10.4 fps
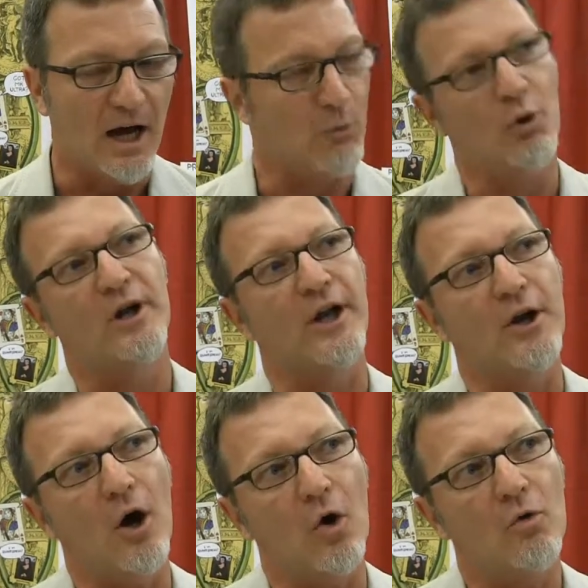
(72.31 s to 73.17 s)
I work
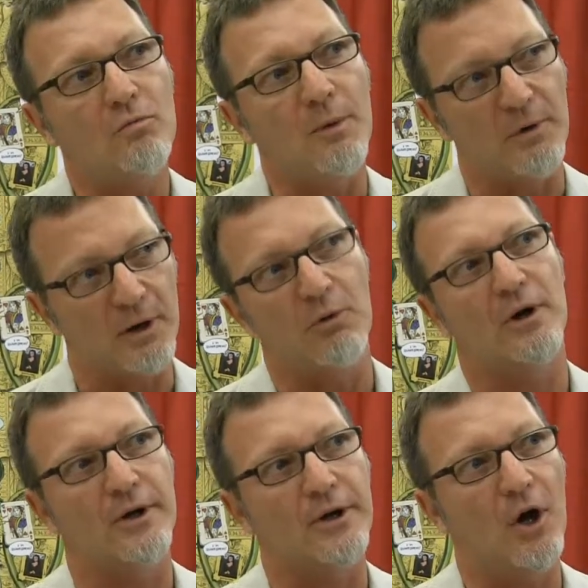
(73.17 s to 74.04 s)
at home, and when I
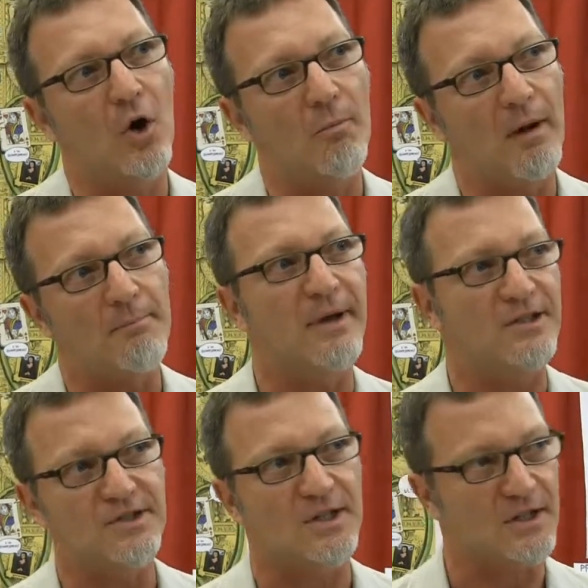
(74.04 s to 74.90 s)
work at home, I'm
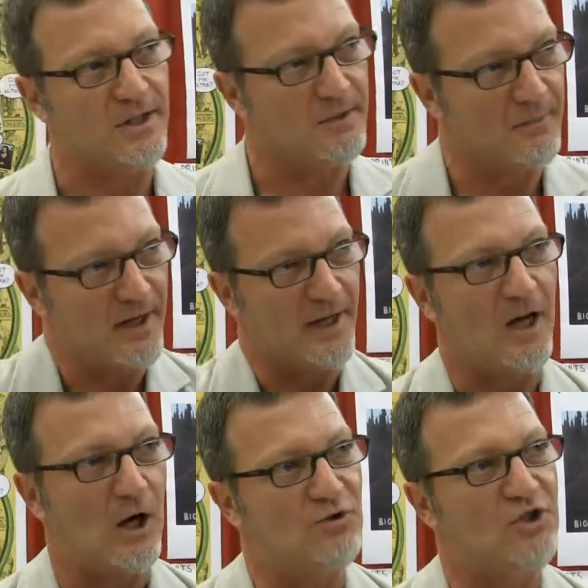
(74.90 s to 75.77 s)
basically in my
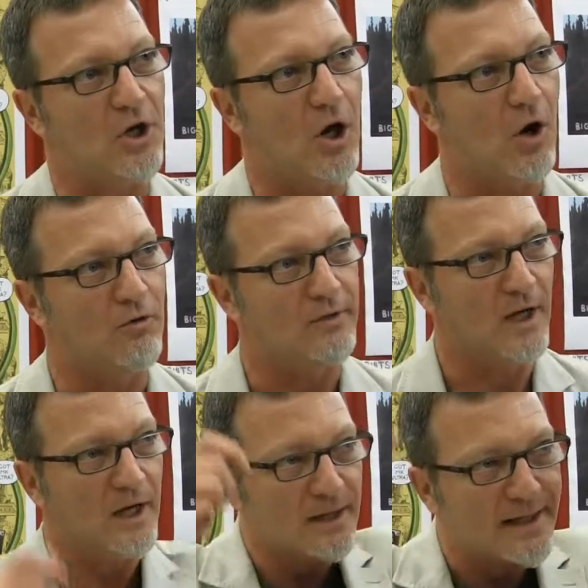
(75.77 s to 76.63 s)
house coat and
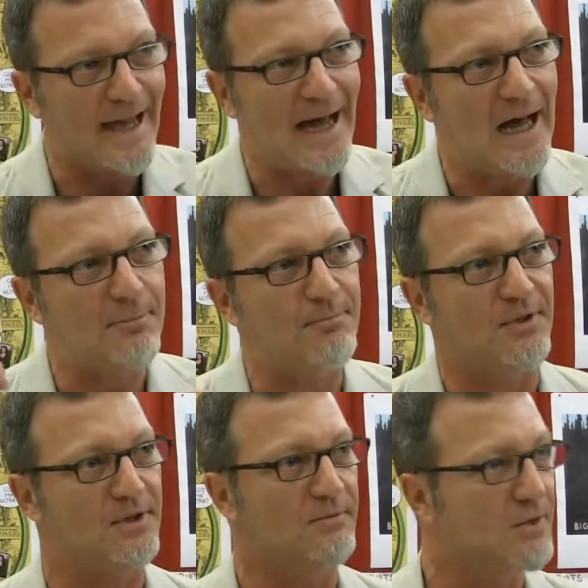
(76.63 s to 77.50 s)
a cap
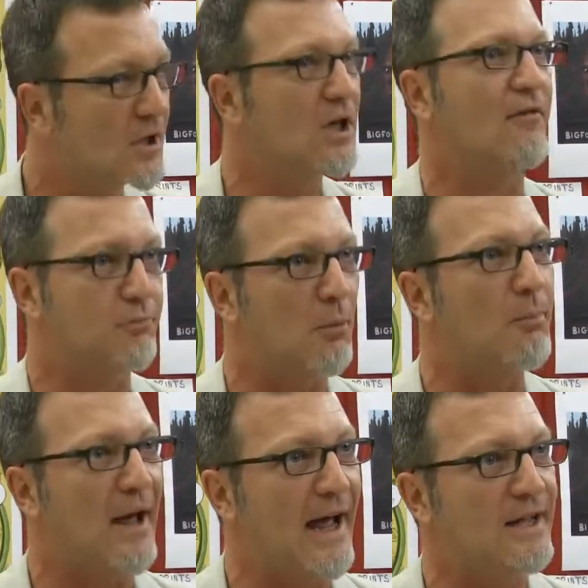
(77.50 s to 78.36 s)
and comfortable
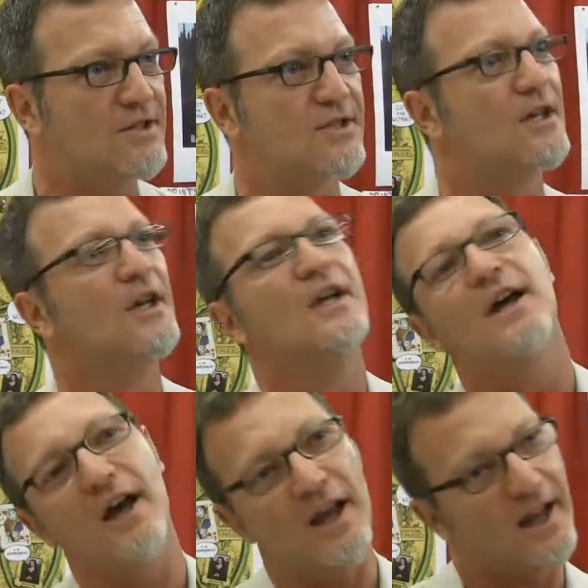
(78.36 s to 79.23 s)
pants.
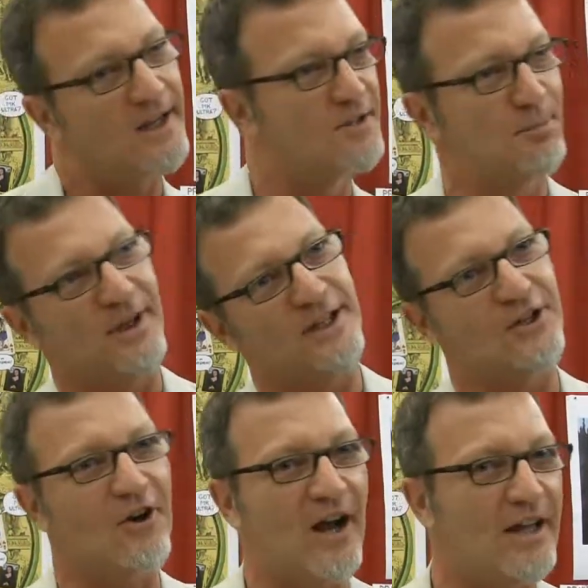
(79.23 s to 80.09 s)
And I explained
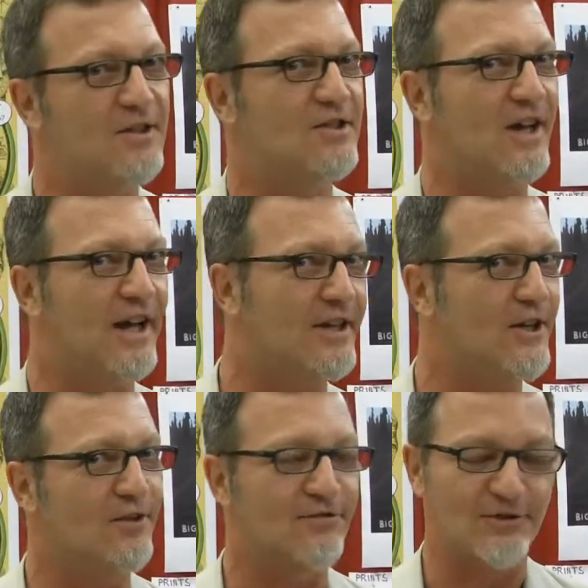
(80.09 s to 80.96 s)
to her I had this
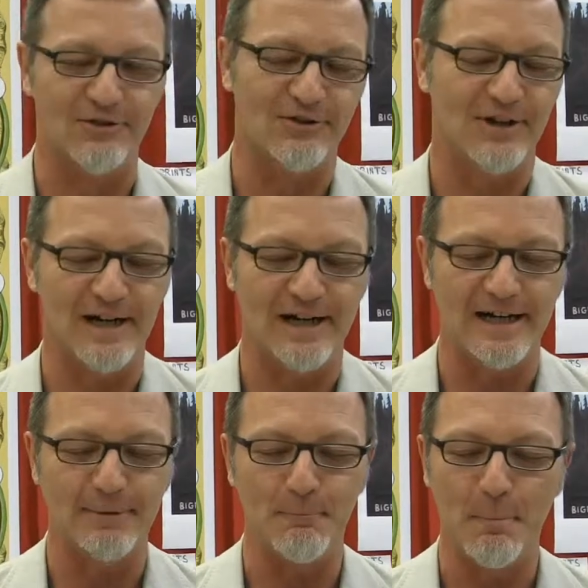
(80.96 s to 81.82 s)
idea for
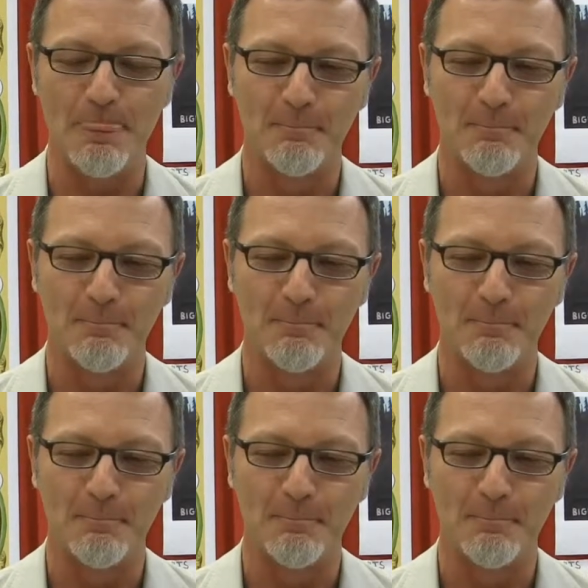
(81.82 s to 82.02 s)
um,